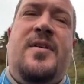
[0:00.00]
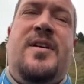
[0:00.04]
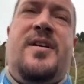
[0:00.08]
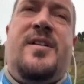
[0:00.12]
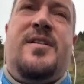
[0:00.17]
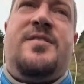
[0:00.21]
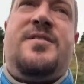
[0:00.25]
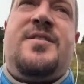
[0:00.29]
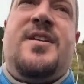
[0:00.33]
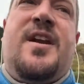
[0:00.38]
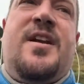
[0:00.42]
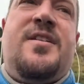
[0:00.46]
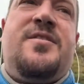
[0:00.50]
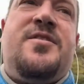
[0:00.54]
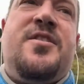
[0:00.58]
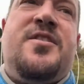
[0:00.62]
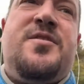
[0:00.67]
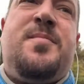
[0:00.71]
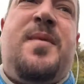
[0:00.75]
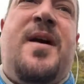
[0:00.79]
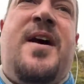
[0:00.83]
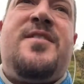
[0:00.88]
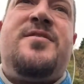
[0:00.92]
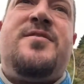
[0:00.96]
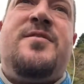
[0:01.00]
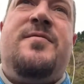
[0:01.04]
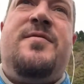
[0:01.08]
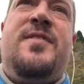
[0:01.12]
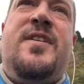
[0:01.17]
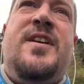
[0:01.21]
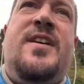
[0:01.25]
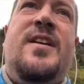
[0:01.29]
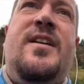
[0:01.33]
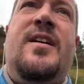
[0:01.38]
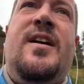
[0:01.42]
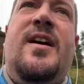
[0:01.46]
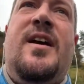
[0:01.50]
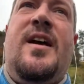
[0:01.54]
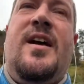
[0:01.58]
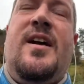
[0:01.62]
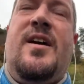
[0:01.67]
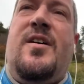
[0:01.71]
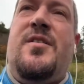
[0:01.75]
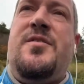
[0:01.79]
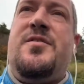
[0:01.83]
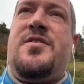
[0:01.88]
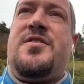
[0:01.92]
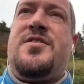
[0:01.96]
to not just passively
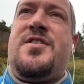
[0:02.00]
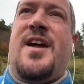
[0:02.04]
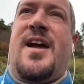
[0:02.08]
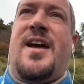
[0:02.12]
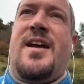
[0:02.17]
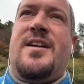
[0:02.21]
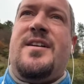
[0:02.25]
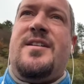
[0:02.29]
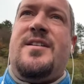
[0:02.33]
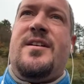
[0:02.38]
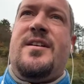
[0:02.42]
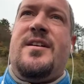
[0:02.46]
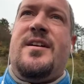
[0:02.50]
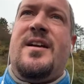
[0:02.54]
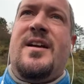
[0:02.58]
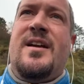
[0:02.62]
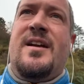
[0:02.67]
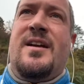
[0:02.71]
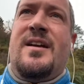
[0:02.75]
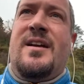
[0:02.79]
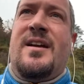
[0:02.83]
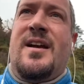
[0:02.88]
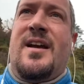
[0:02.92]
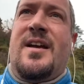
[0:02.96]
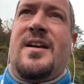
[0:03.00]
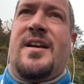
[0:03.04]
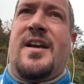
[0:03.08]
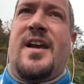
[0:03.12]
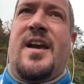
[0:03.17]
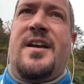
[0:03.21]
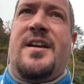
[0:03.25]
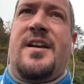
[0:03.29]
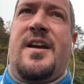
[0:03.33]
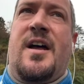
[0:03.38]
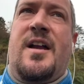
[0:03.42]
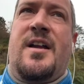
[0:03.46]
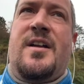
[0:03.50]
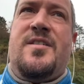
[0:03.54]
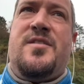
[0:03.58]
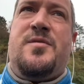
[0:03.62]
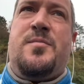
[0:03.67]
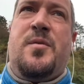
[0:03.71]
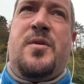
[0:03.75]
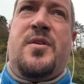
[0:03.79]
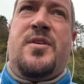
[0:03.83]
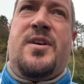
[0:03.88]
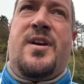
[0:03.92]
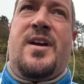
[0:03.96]
understand and gain knowledge,
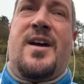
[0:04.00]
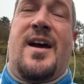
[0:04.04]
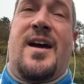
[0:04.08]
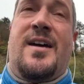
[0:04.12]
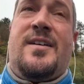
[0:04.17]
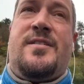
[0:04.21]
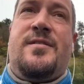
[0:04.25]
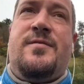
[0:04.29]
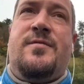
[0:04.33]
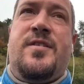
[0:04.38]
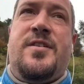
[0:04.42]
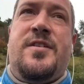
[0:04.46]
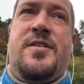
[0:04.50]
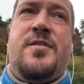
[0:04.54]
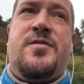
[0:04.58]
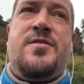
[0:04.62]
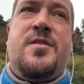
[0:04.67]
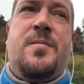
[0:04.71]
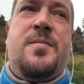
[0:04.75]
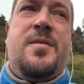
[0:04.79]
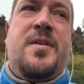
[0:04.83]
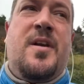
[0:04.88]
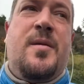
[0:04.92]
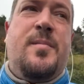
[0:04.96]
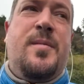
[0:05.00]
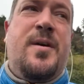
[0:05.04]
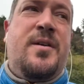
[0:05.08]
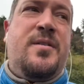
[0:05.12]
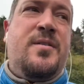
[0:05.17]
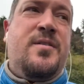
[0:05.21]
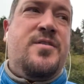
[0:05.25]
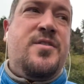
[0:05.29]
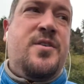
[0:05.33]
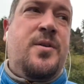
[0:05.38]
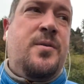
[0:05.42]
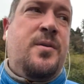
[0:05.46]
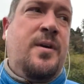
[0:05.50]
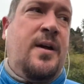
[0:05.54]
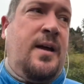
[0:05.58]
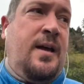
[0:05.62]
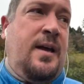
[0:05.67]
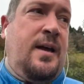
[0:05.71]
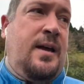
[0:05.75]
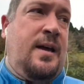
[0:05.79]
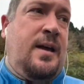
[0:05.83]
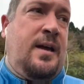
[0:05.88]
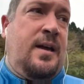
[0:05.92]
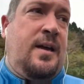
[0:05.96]
but actively do something about it. So
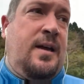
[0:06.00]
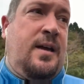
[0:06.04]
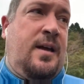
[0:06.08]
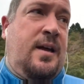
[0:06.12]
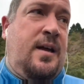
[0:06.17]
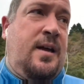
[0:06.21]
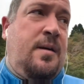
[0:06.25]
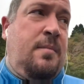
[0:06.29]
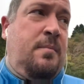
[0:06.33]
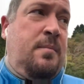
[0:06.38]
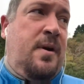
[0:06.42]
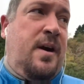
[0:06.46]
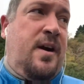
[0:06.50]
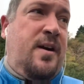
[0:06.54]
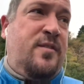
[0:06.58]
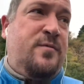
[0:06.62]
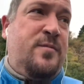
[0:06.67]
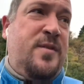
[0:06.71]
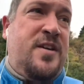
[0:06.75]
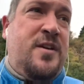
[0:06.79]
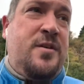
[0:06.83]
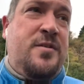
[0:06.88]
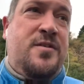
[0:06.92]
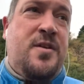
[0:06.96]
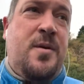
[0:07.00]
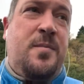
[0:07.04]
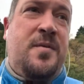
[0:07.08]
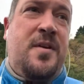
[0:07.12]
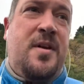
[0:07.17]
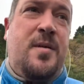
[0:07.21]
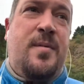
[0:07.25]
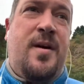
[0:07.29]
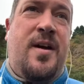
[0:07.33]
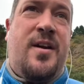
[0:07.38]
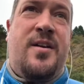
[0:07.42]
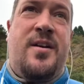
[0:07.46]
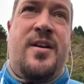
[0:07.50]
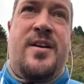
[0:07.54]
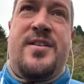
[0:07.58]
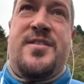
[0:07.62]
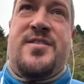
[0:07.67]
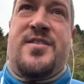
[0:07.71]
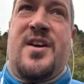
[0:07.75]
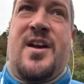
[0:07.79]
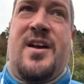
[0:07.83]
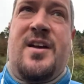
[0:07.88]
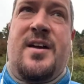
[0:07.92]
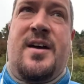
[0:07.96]
part of me doing something about it
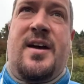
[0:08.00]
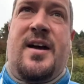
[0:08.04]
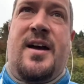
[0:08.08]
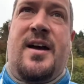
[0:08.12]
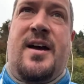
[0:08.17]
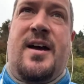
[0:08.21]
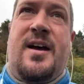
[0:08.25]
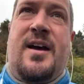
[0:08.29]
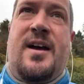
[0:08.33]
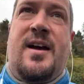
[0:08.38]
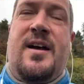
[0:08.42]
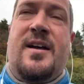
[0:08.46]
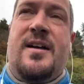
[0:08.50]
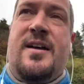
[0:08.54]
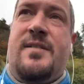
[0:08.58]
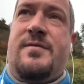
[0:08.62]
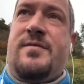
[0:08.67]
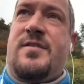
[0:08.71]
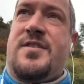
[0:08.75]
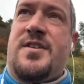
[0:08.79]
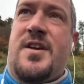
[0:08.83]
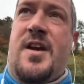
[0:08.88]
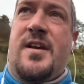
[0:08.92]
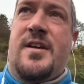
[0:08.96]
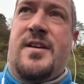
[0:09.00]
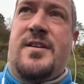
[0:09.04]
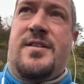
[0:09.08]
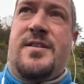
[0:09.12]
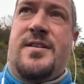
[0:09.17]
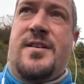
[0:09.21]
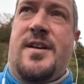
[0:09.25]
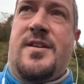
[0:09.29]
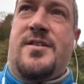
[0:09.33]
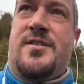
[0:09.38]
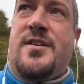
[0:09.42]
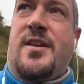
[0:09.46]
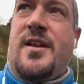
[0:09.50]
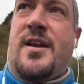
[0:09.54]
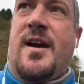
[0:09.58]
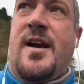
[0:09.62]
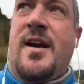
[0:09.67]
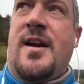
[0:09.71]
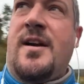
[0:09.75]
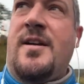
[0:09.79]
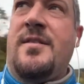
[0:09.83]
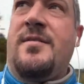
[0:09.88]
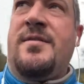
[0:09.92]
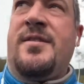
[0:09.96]
is I've decided to ditch the
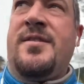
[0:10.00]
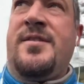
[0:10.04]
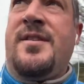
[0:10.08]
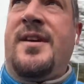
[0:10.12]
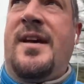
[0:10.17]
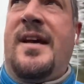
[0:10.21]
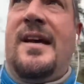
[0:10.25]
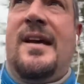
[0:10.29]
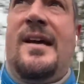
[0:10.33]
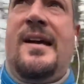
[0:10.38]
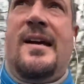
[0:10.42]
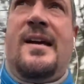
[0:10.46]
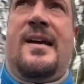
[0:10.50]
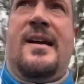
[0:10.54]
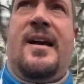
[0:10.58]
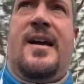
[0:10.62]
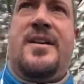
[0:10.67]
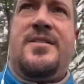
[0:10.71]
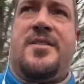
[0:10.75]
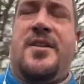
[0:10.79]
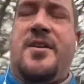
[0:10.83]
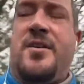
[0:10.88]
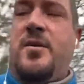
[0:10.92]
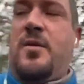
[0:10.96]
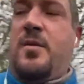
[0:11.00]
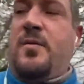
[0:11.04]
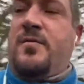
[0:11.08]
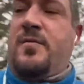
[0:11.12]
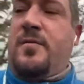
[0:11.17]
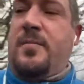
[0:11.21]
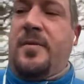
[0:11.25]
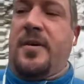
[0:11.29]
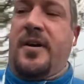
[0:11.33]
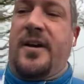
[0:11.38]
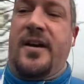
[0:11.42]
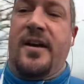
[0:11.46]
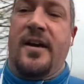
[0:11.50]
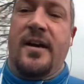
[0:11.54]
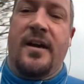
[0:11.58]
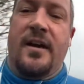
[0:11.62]
car as I go for my